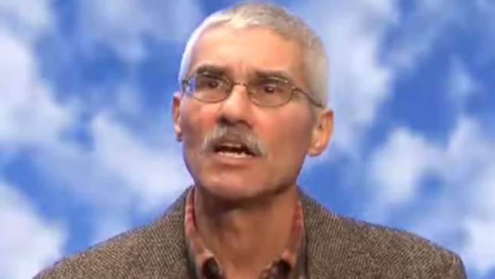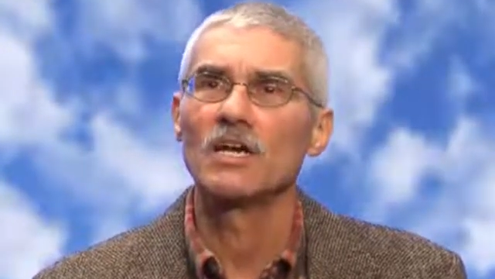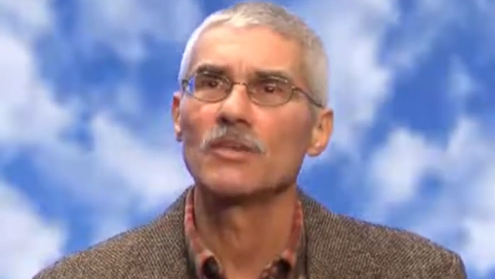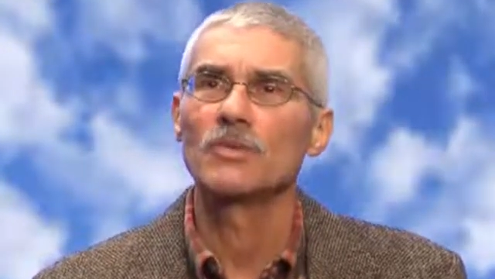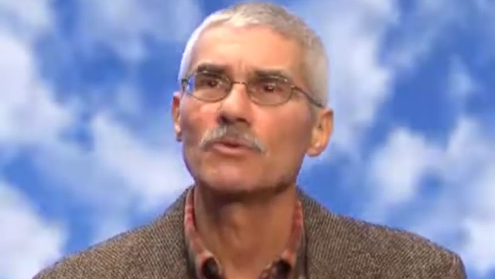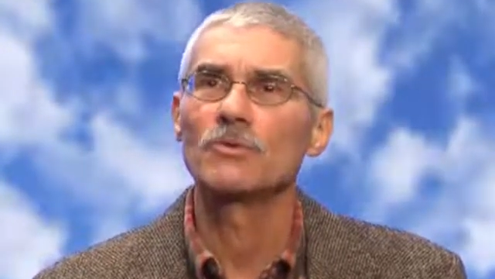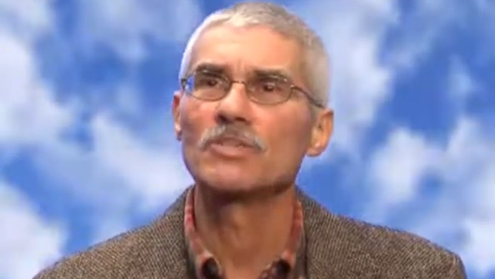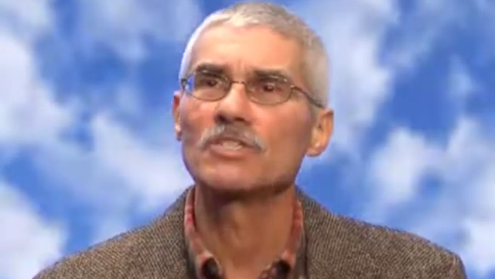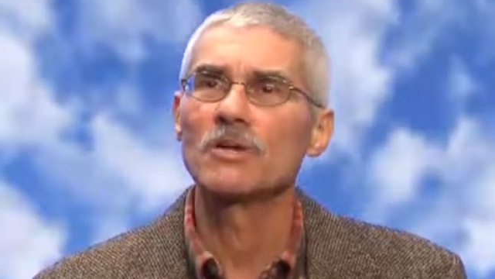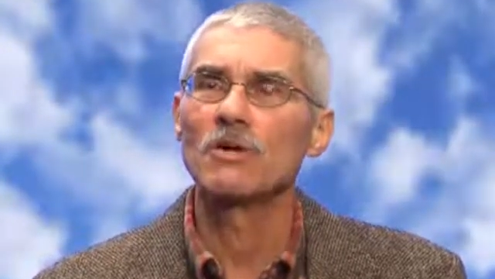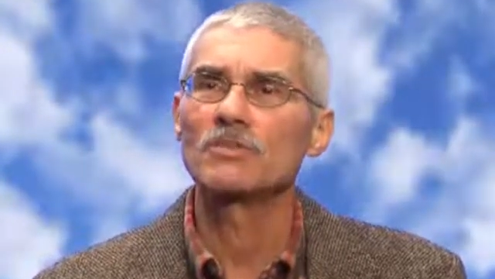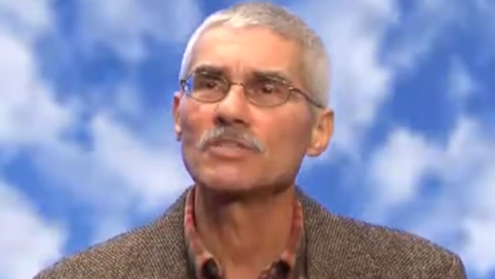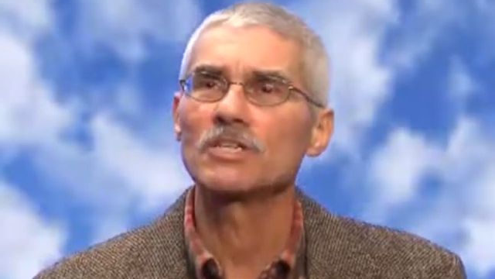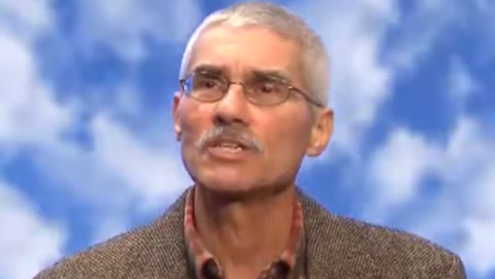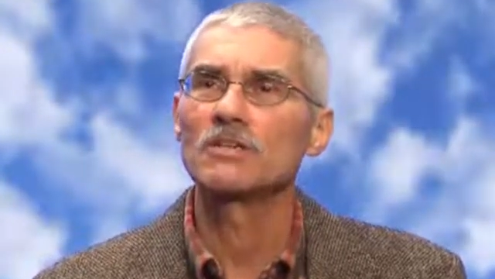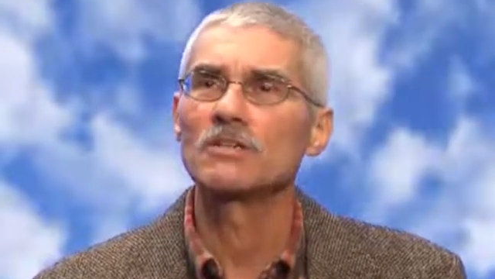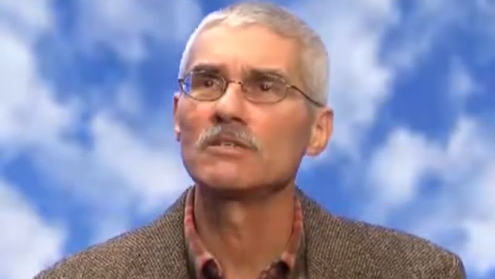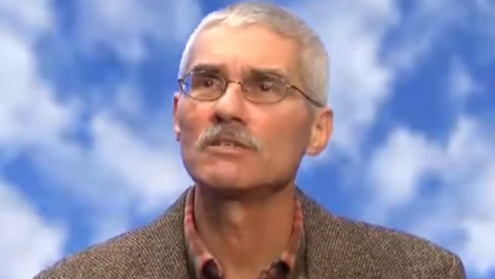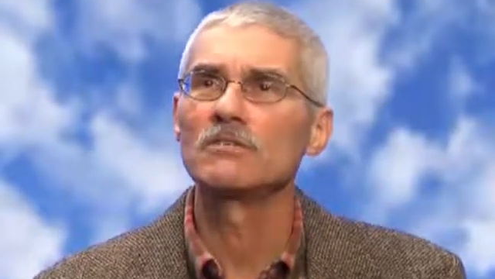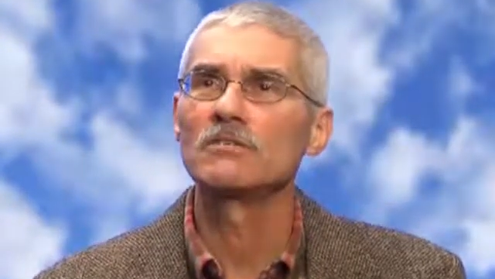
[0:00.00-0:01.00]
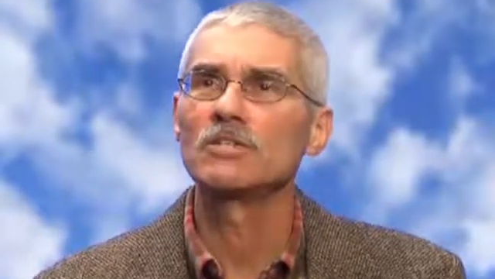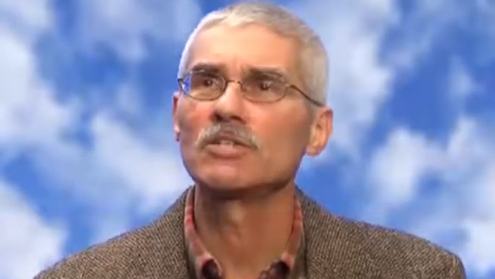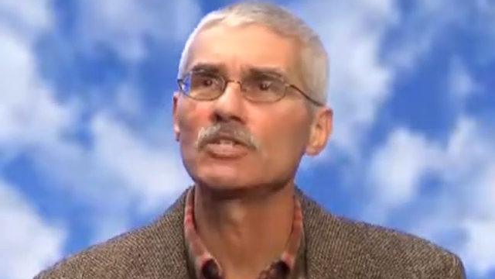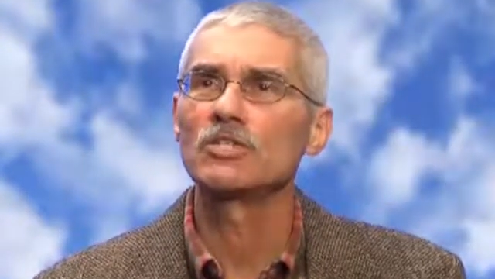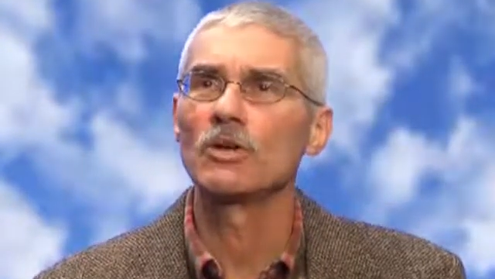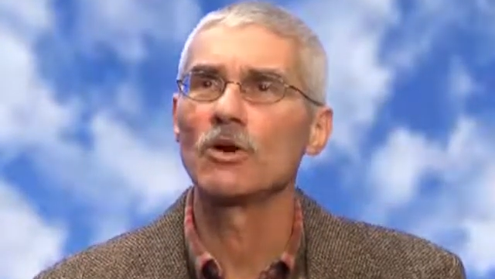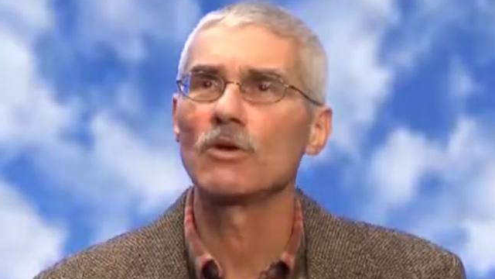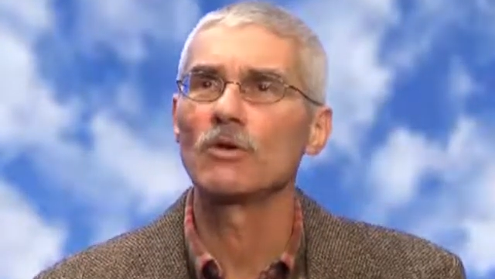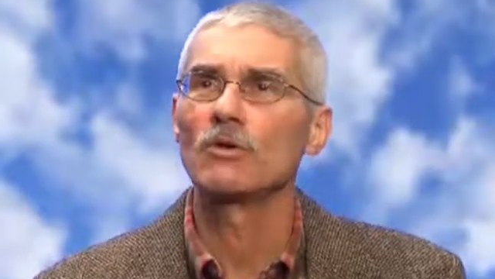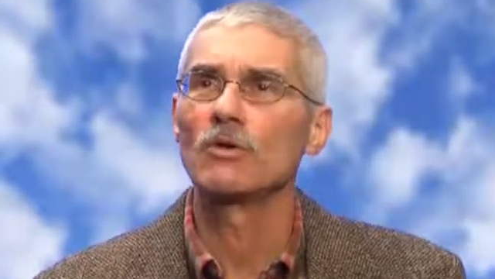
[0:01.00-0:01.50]
the results clearly
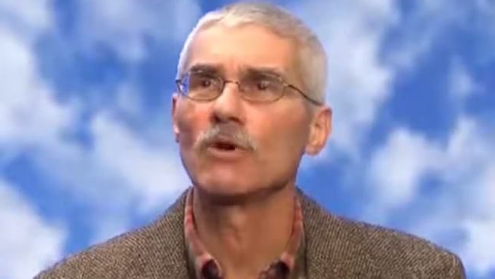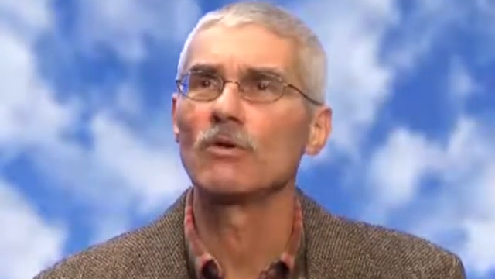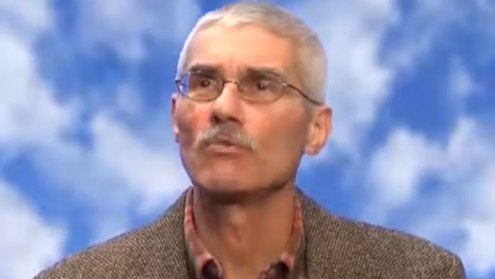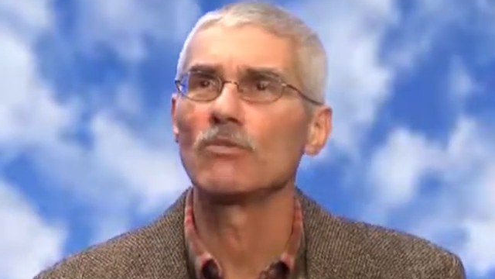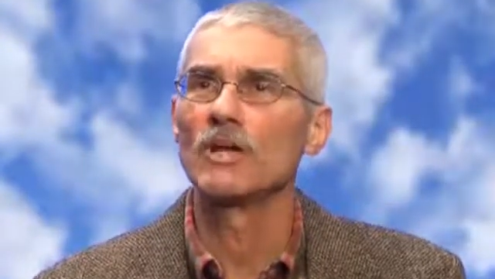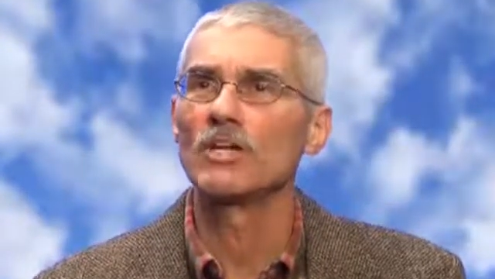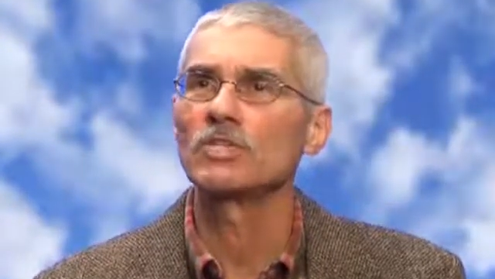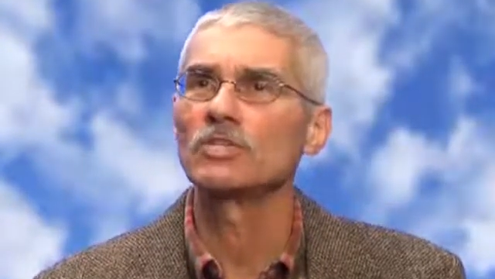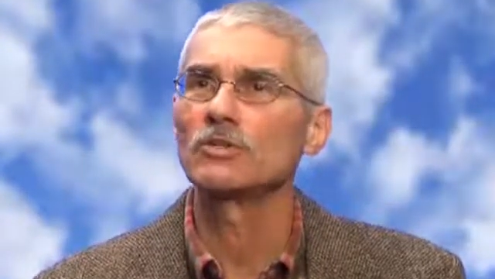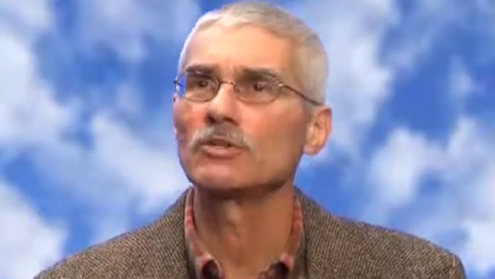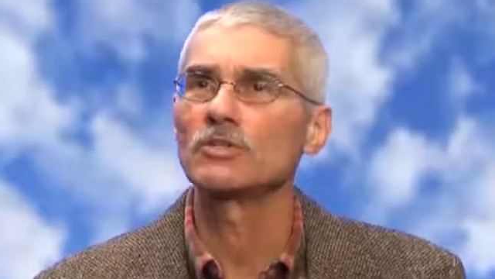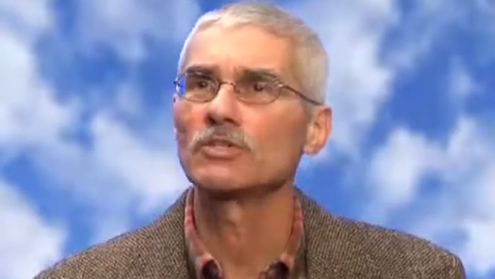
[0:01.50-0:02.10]
showed racial